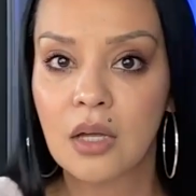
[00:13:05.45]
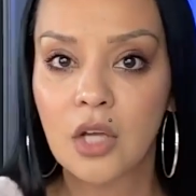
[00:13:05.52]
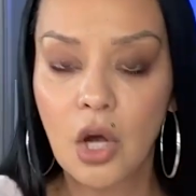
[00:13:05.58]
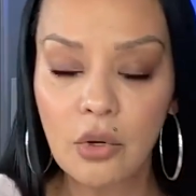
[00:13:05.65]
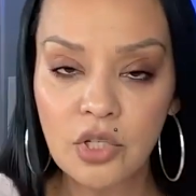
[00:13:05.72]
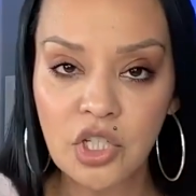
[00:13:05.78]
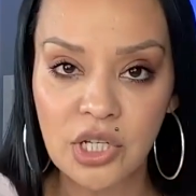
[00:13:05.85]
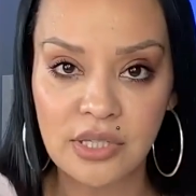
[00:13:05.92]

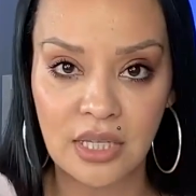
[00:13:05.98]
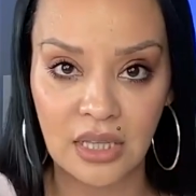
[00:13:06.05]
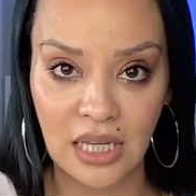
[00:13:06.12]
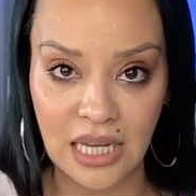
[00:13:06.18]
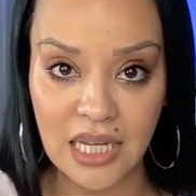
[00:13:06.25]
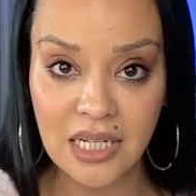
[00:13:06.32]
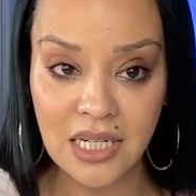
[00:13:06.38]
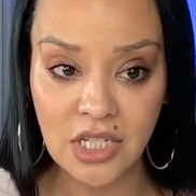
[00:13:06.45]
coaches in
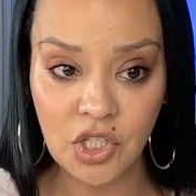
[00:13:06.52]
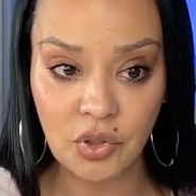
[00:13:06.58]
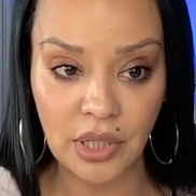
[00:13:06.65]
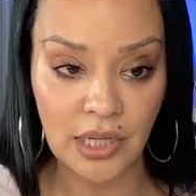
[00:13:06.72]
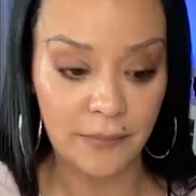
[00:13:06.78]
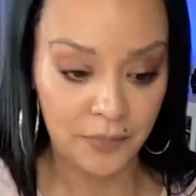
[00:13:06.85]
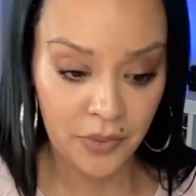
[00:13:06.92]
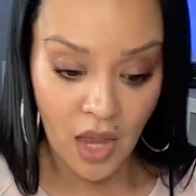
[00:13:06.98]
the
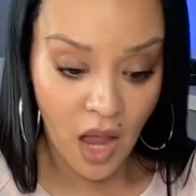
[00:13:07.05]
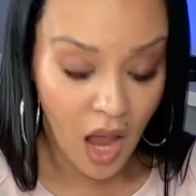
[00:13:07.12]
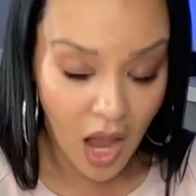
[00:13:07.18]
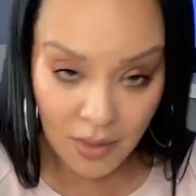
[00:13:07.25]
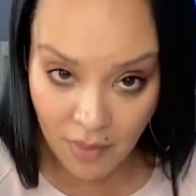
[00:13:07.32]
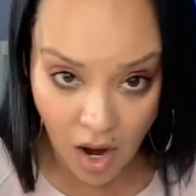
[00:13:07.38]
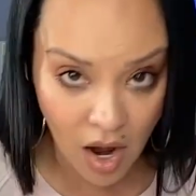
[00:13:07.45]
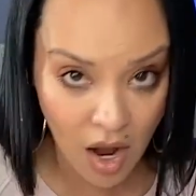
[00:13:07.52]
industry,
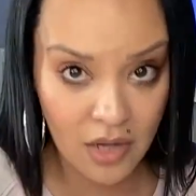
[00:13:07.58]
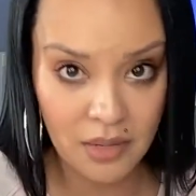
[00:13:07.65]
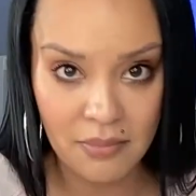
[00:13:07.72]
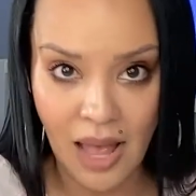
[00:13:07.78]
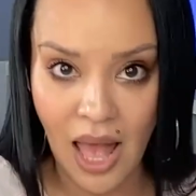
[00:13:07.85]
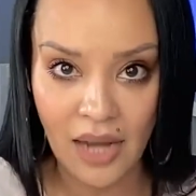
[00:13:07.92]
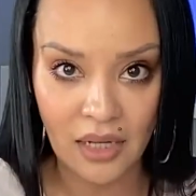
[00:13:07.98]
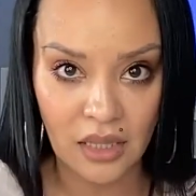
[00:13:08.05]
I'm
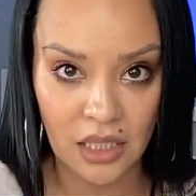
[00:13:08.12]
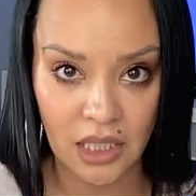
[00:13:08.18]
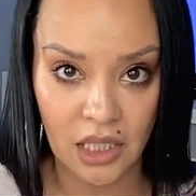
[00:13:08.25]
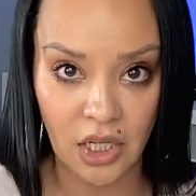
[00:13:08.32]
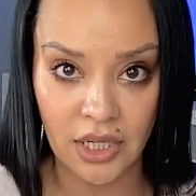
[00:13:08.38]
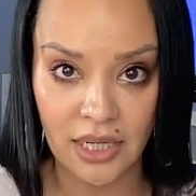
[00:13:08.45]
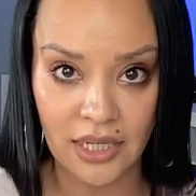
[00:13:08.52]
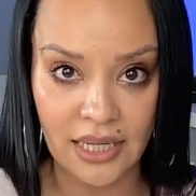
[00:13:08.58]
automatically
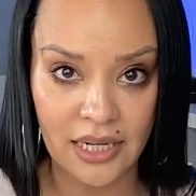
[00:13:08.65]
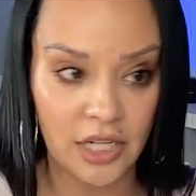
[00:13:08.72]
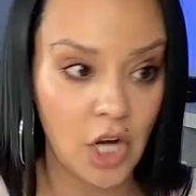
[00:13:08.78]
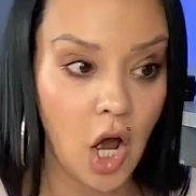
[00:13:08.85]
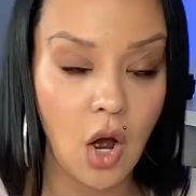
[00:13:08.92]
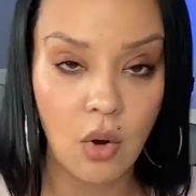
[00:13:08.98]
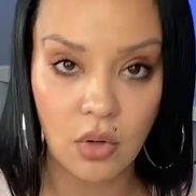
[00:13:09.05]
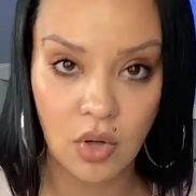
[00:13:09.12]
gonna get
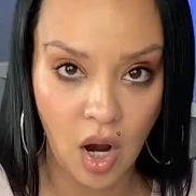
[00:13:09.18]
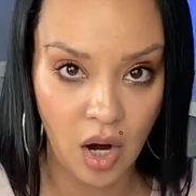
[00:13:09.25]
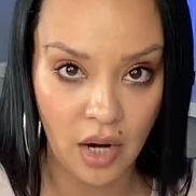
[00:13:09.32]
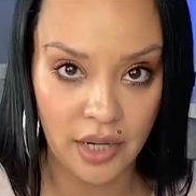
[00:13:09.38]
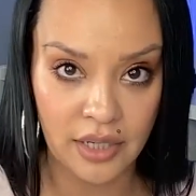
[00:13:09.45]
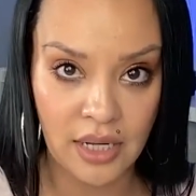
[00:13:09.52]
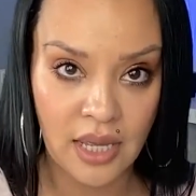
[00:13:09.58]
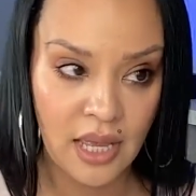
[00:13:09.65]
an O
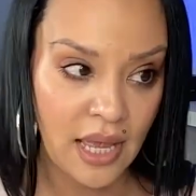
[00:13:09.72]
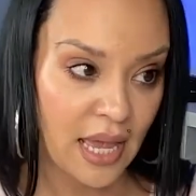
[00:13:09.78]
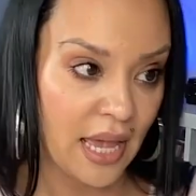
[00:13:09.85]
card